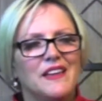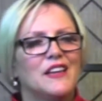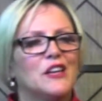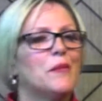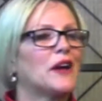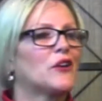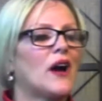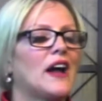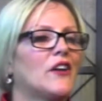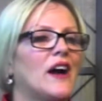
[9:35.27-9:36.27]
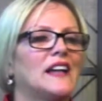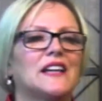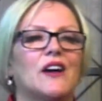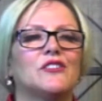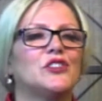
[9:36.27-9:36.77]
You might cry your eyes
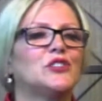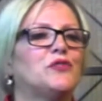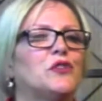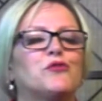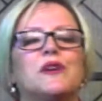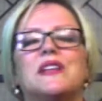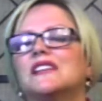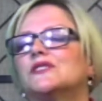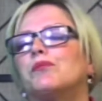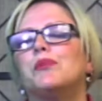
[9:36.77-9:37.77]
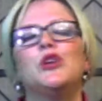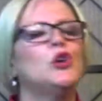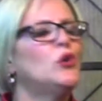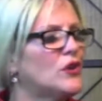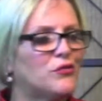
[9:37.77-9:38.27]
out and just feel free. That's
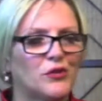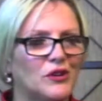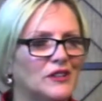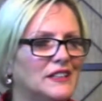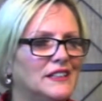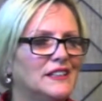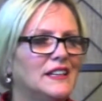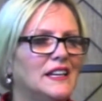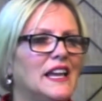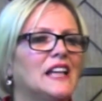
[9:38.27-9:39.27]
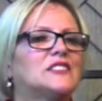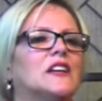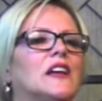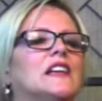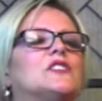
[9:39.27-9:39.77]
beautiful. It's
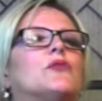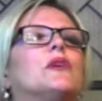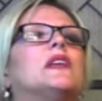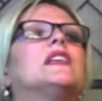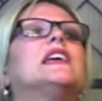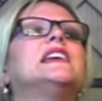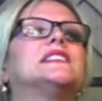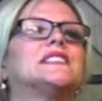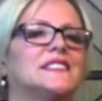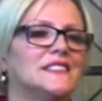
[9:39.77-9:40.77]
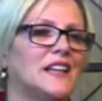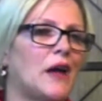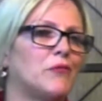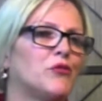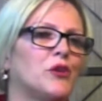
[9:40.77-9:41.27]
a it's a release.
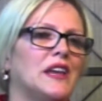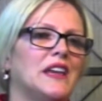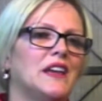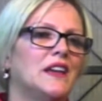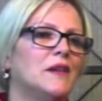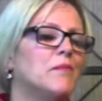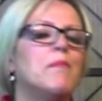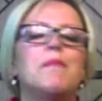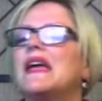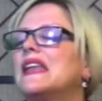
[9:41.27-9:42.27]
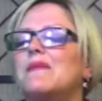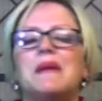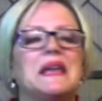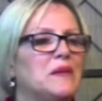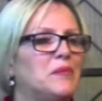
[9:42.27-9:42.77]
I'm free. Many,
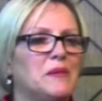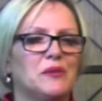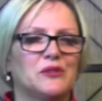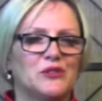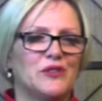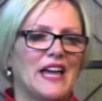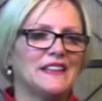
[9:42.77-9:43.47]
many people do that.